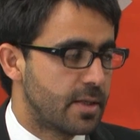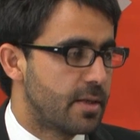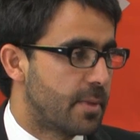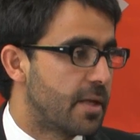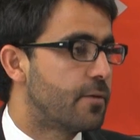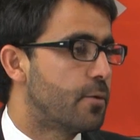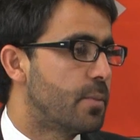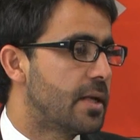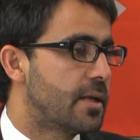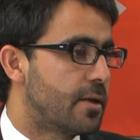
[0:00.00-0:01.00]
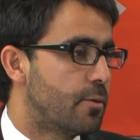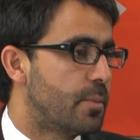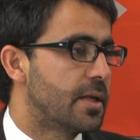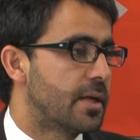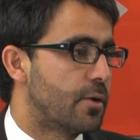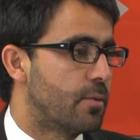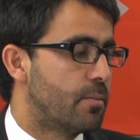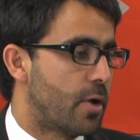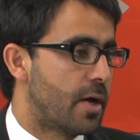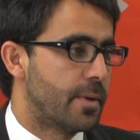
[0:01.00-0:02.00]
But if you humiliate
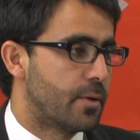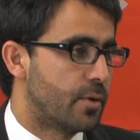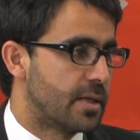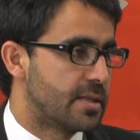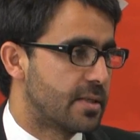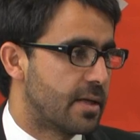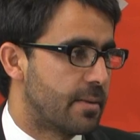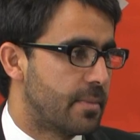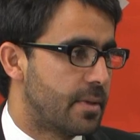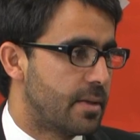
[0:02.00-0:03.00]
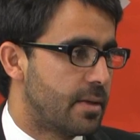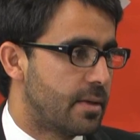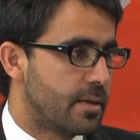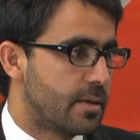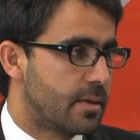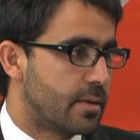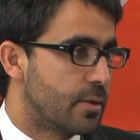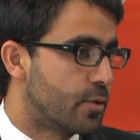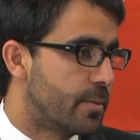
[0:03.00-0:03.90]
Muhammad or Islam, you could